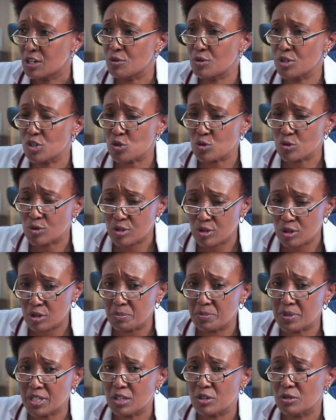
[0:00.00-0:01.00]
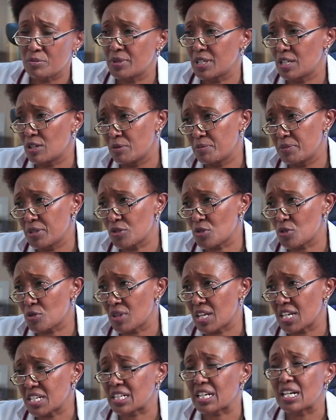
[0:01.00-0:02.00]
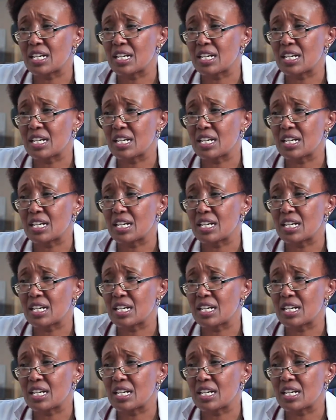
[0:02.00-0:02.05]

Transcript: we should lobby so that